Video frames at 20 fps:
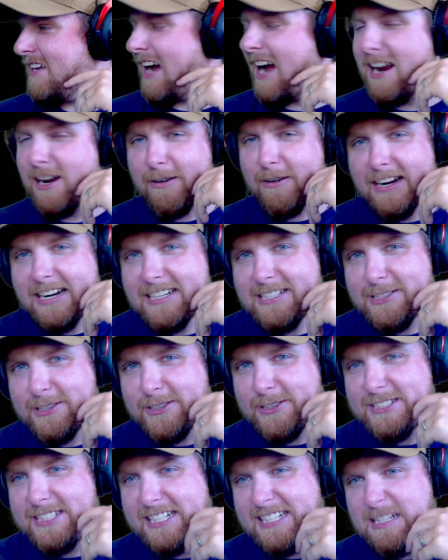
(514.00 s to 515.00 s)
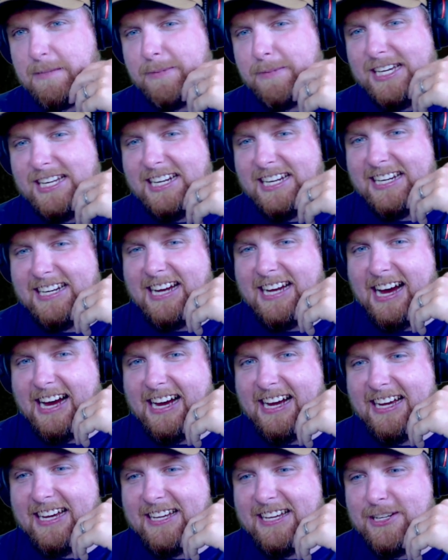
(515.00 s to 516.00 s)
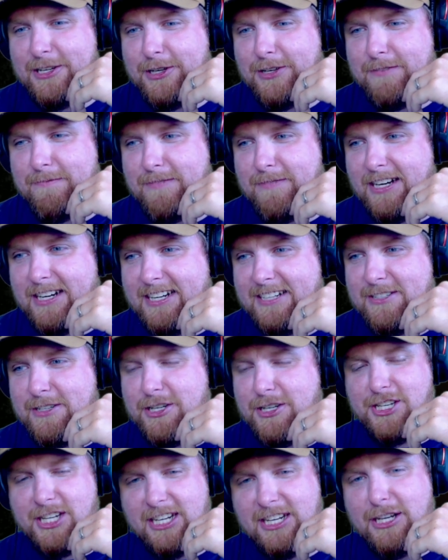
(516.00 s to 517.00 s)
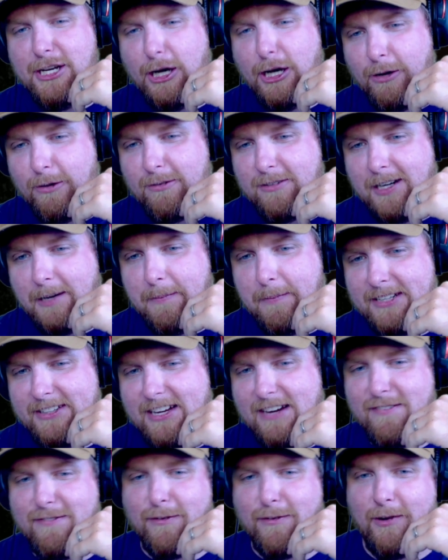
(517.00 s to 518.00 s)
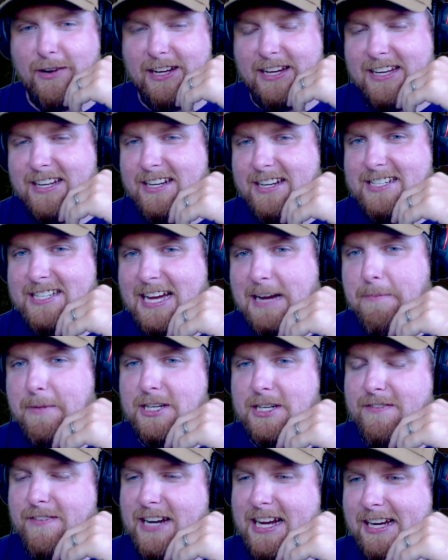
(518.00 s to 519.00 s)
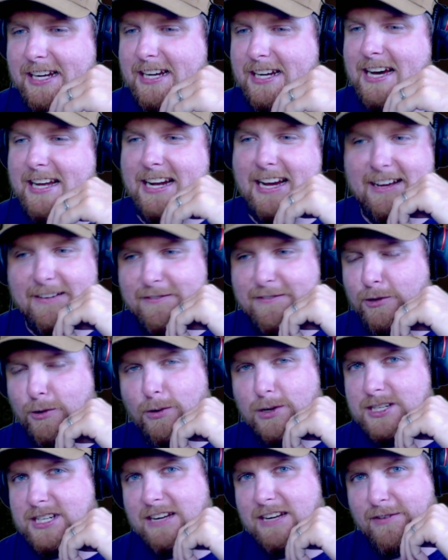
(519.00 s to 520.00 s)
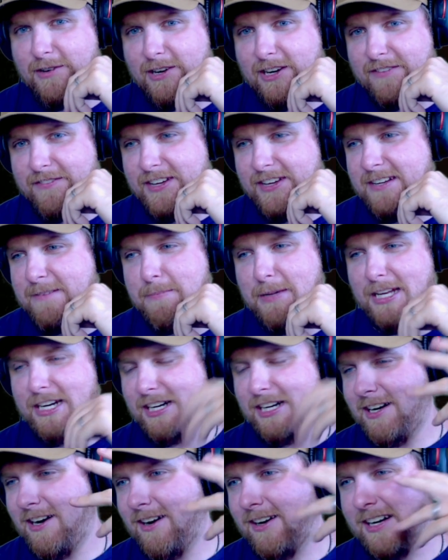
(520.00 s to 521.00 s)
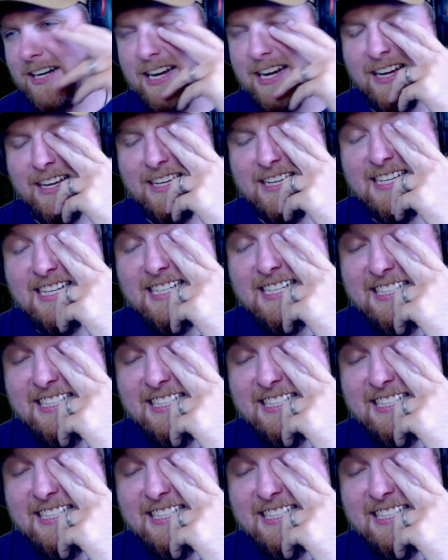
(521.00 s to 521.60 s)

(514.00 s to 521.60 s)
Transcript: already told you at the beginning, I did know about the F40. It is that much of an icon. Of course, I've heard of it, being a car guy.